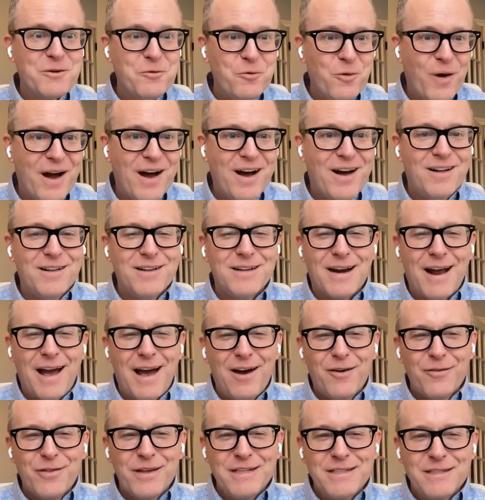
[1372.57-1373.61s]
well and
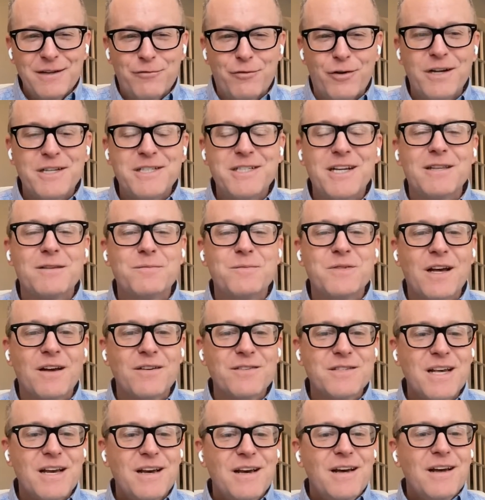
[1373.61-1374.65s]
how they differentiate themselves,